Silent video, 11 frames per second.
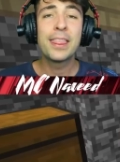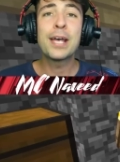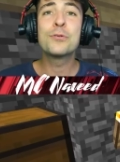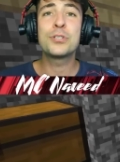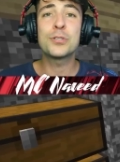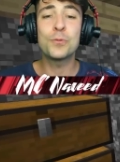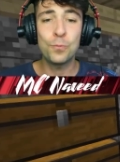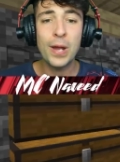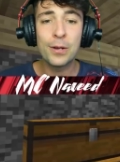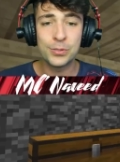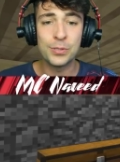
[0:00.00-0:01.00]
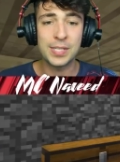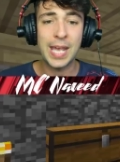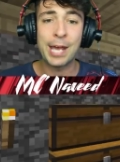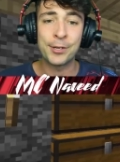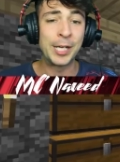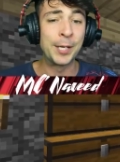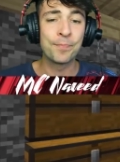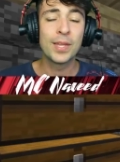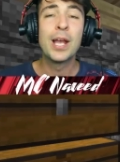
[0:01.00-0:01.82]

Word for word: That was just well too scary.